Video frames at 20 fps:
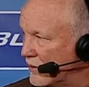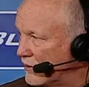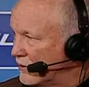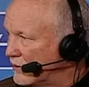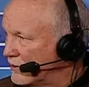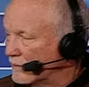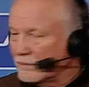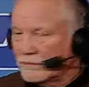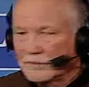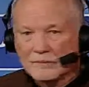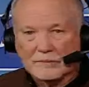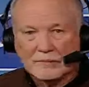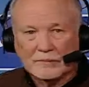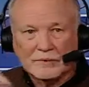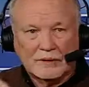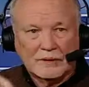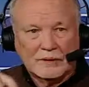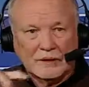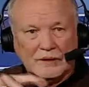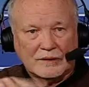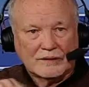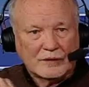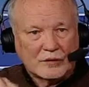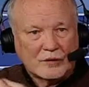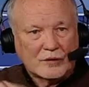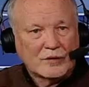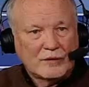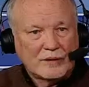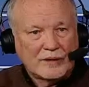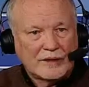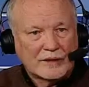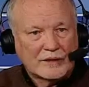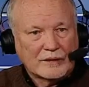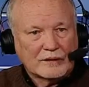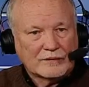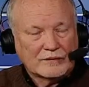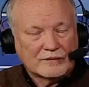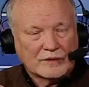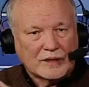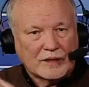of your the crew
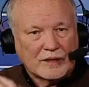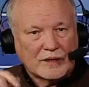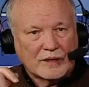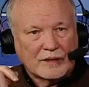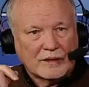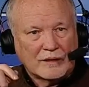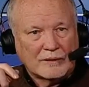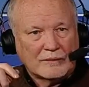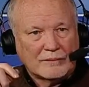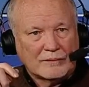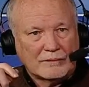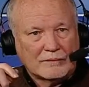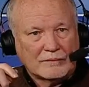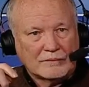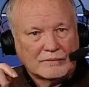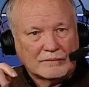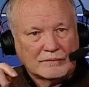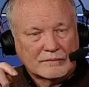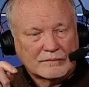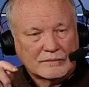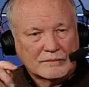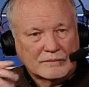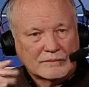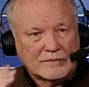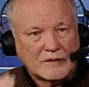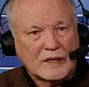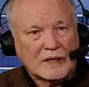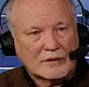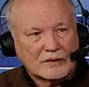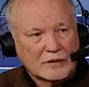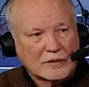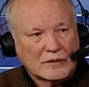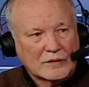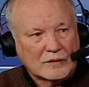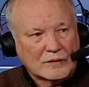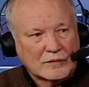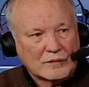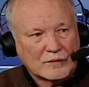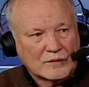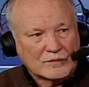here's father
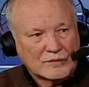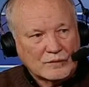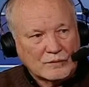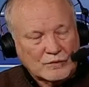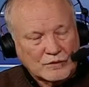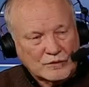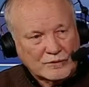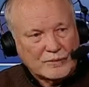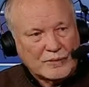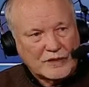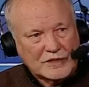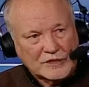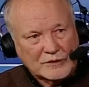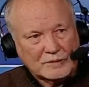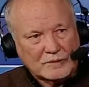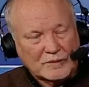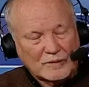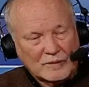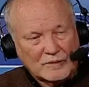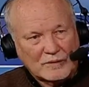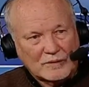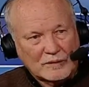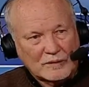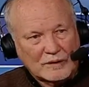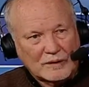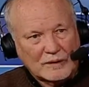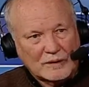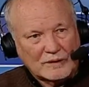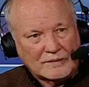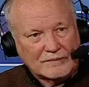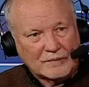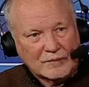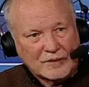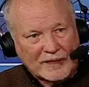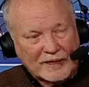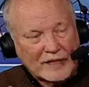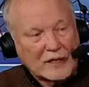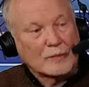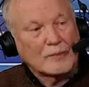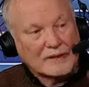was responsible for the
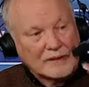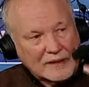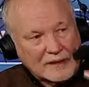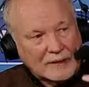helmet that